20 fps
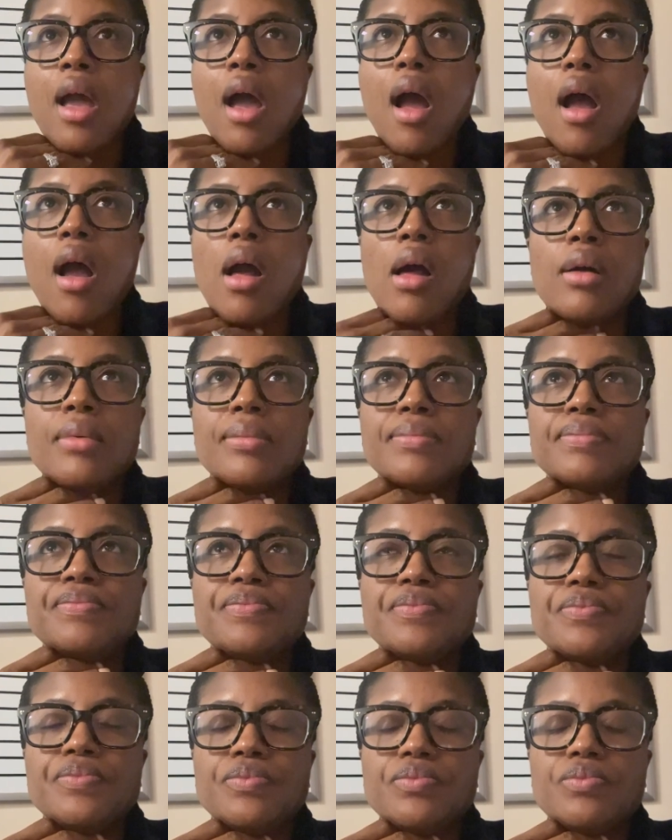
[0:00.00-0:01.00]

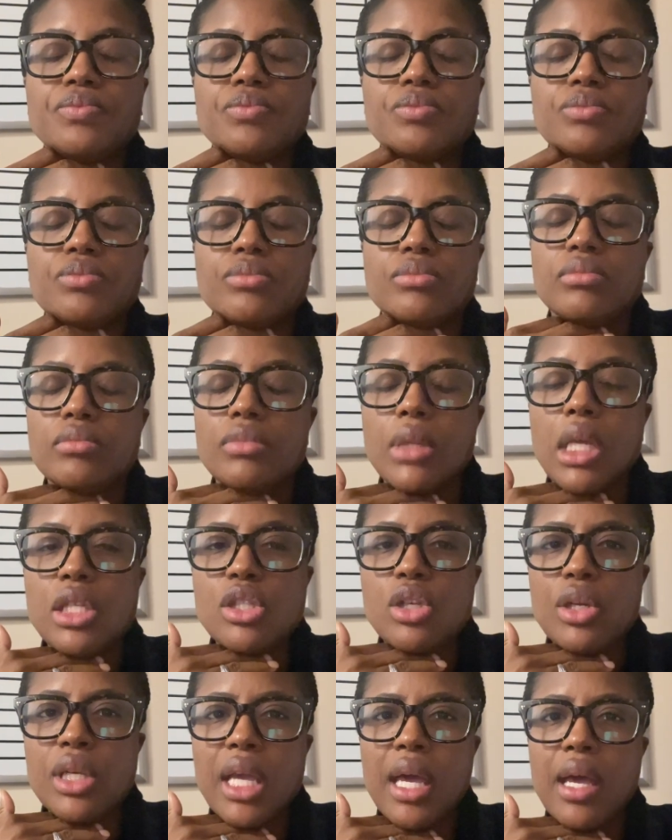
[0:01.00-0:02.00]
Um,
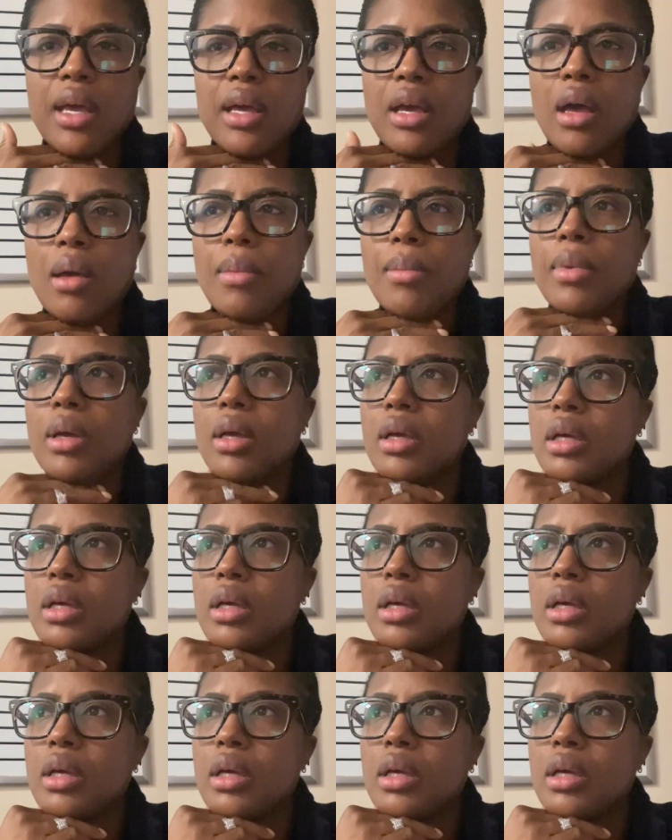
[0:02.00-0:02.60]
so yeah, um,